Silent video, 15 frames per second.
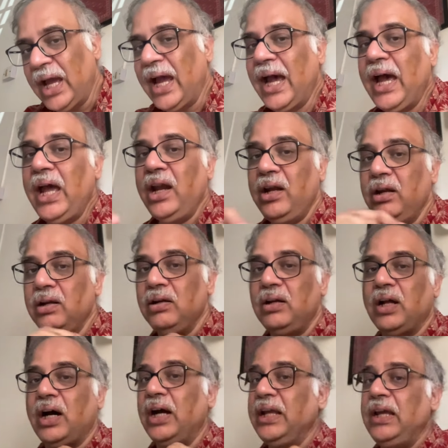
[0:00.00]
And
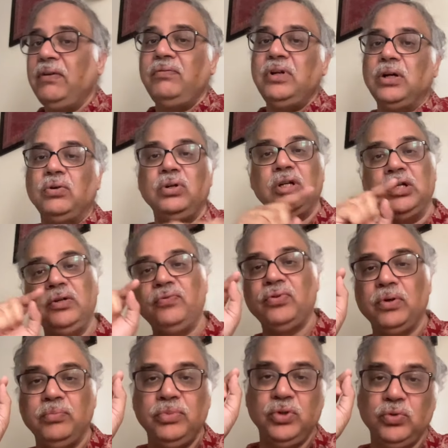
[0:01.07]
I have now learned
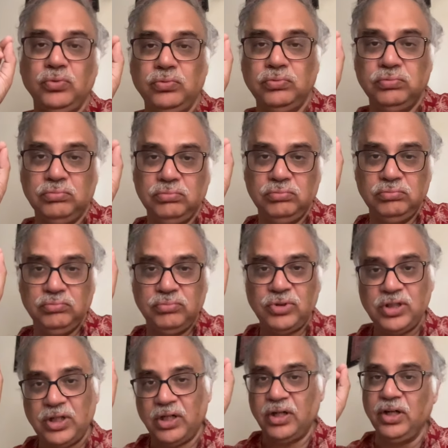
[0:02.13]
from you
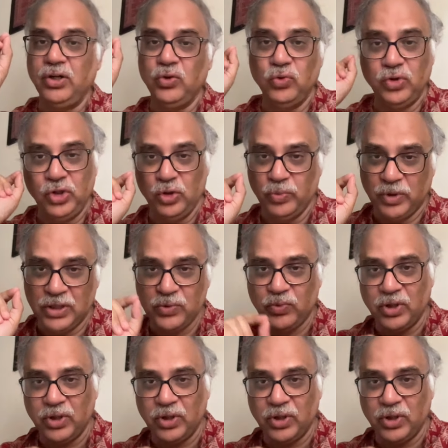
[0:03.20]
certain YouTubers.